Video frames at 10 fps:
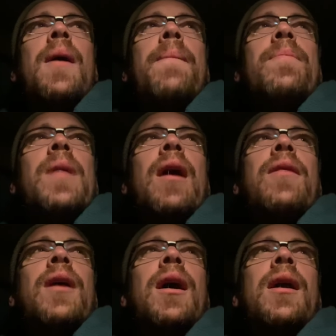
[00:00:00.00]
Um, and
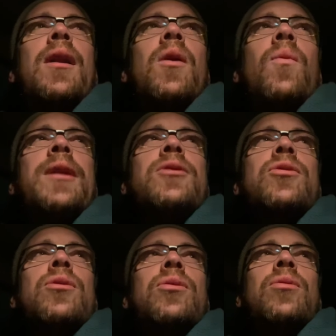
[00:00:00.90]
then went
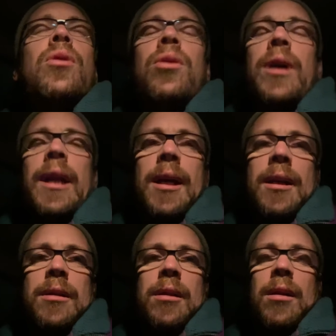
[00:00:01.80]
to
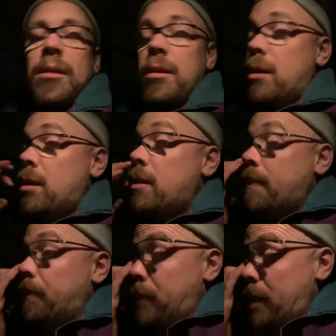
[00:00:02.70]
organise the
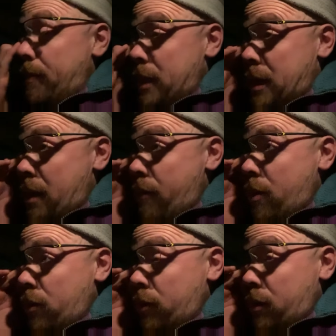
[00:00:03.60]

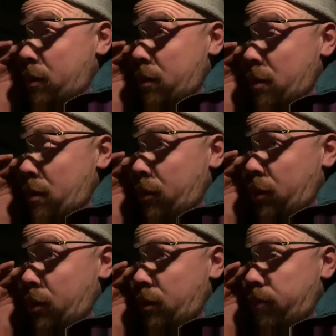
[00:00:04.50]
materials
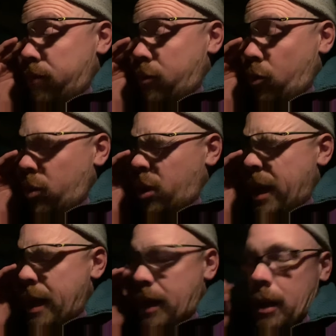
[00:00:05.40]
just to double
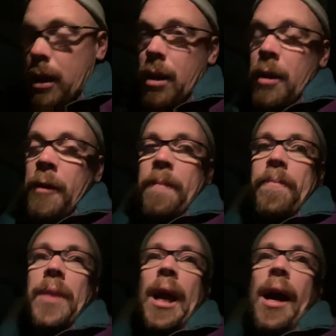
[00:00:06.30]
check
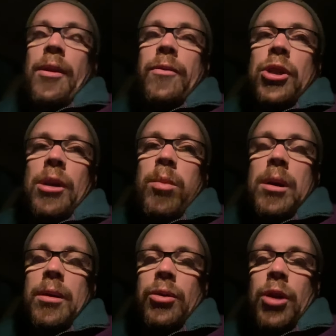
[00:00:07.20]
at another job.
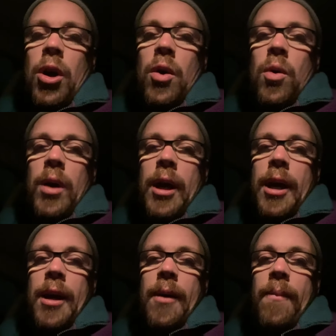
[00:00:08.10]
So
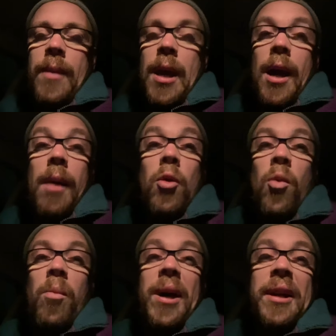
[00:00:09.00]
um, yeah, I'm
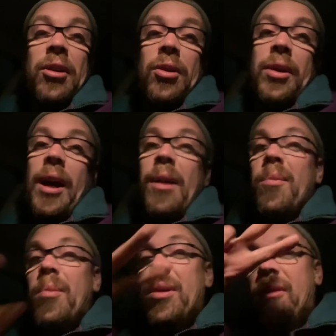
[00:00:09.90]
going to bed. Good night.
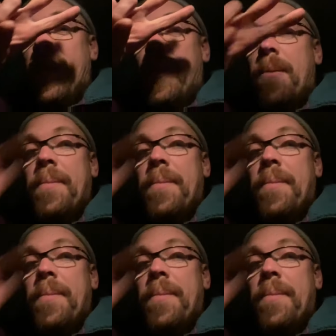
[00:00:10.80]
Peace out.